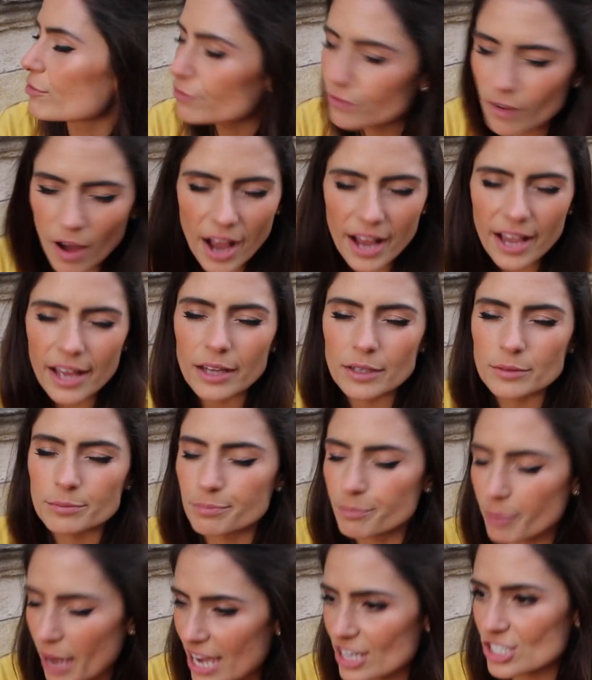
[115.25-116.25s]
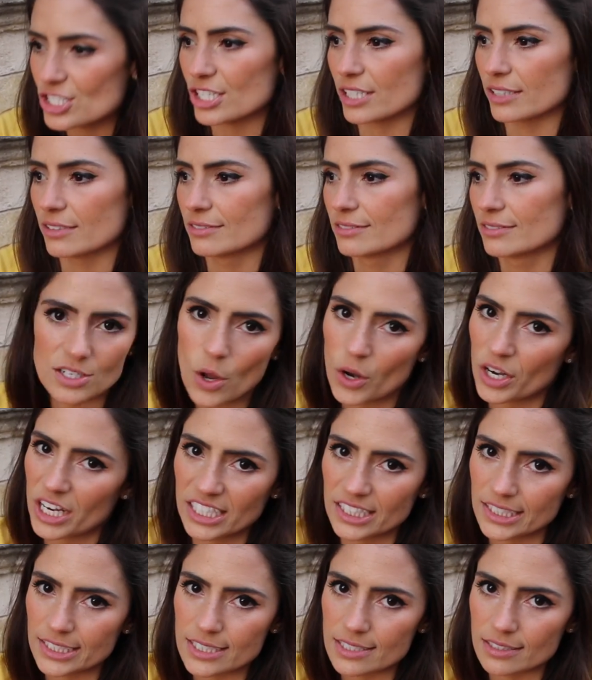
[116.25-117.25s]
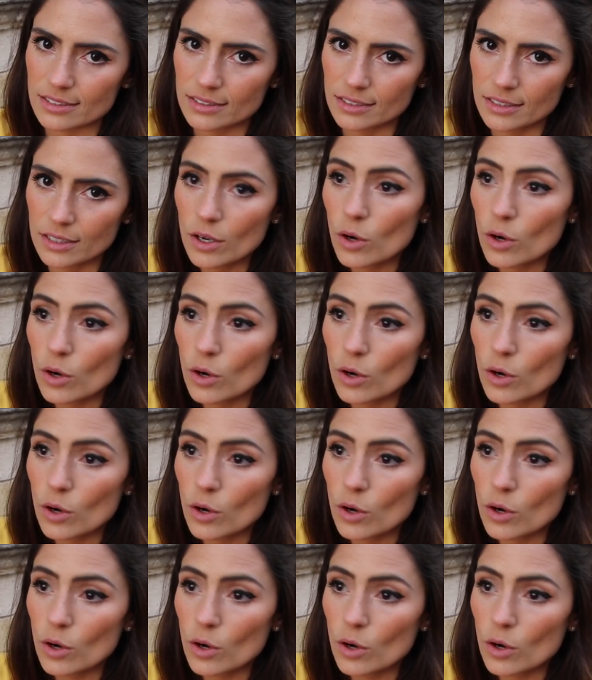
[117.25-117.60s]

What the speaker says: fire and passion, not England.